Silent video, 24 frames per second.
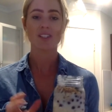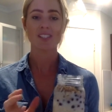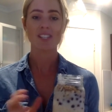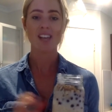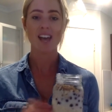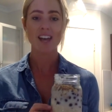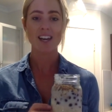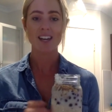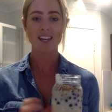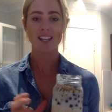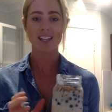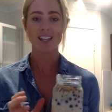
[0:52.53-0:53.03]

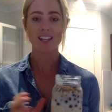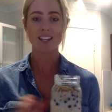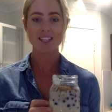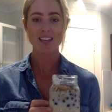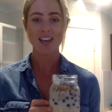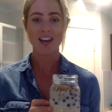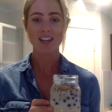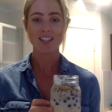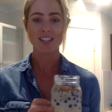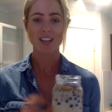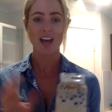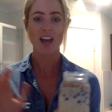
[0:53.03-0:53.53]
technically
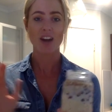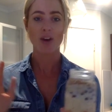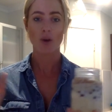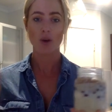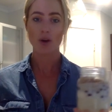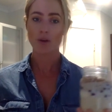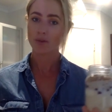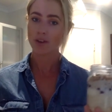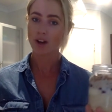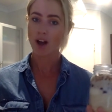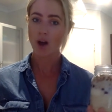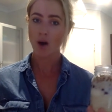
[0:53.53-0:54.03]
yet an
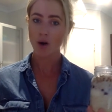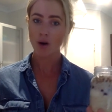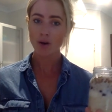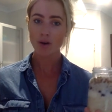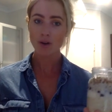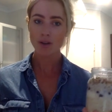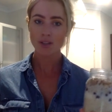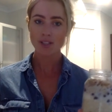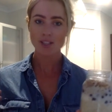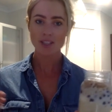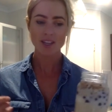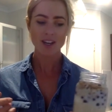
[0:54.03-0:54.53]
overnight
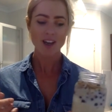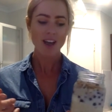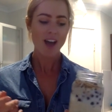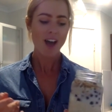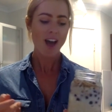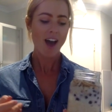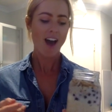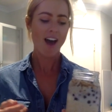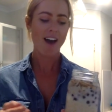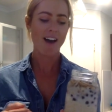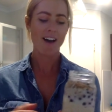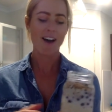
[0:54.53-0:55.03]

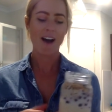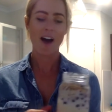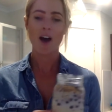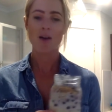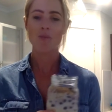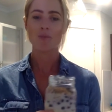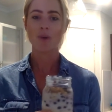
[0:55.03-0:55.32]
oat.